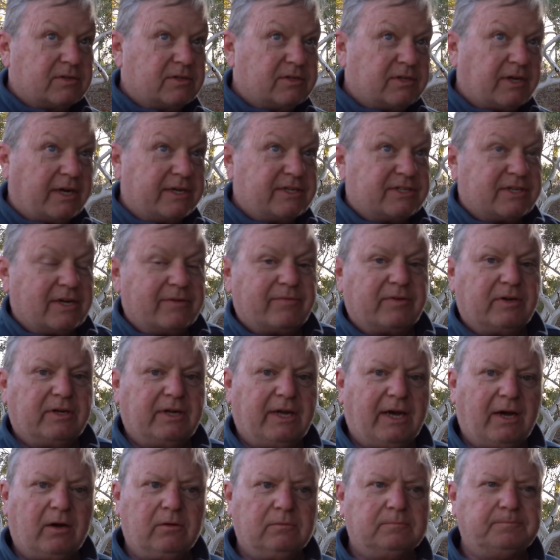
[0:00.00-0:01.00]
day 7
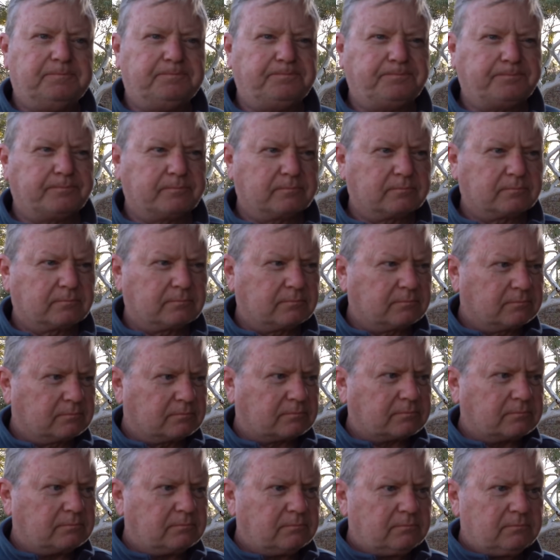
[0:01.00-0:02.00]
now,
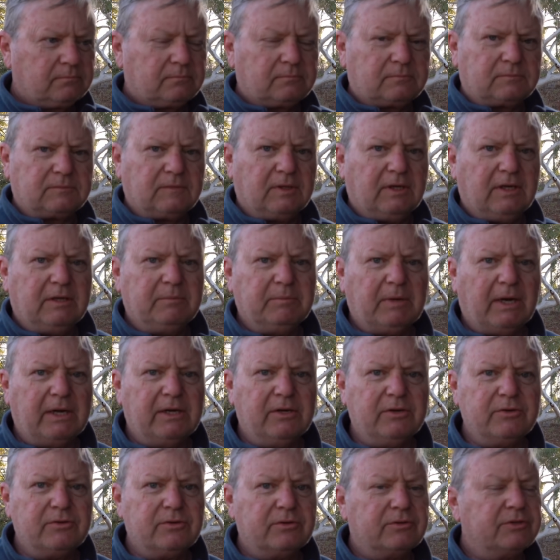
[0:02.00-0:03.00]
in my
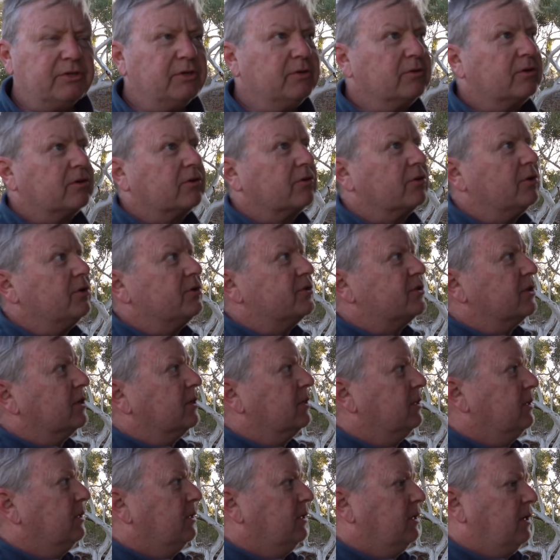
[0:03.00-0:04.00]
new
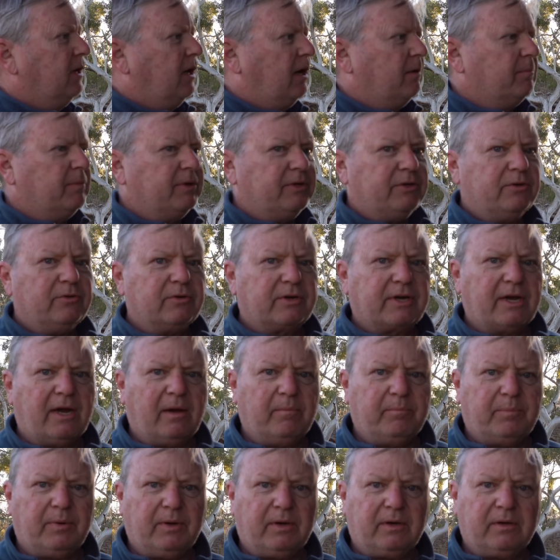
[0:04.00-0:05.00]
cruiser, I'm a new
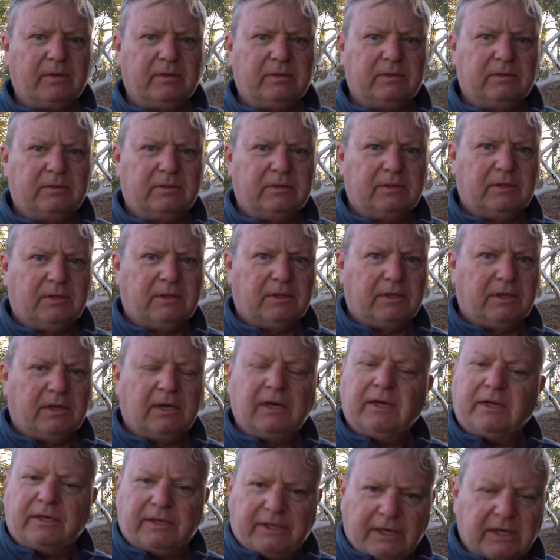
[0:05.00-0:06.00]
camper.
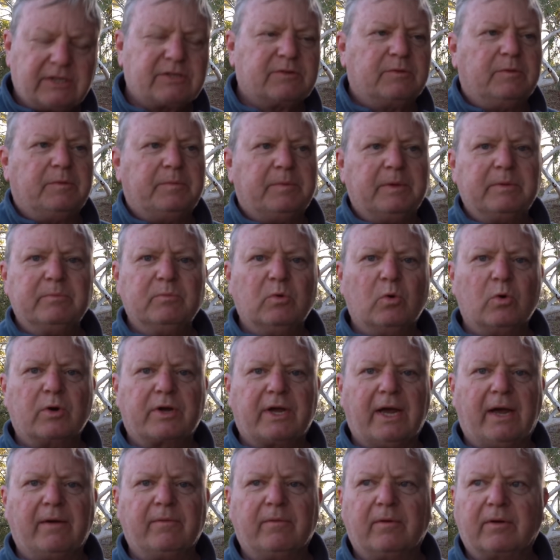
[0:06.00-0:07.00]
Yes, we've been more
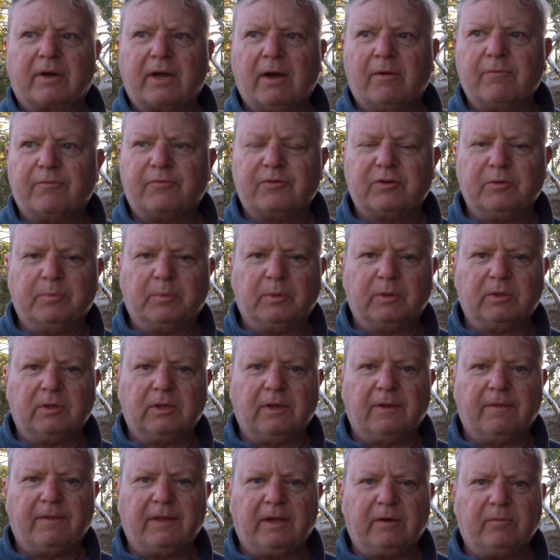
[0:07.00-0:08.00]
comfortable
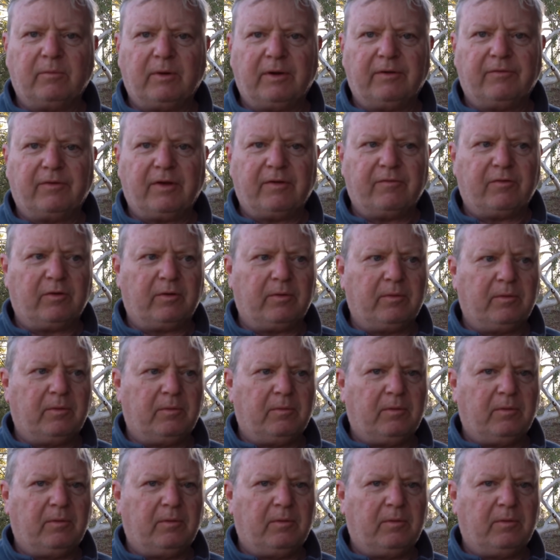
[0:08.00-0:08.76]
than we have ever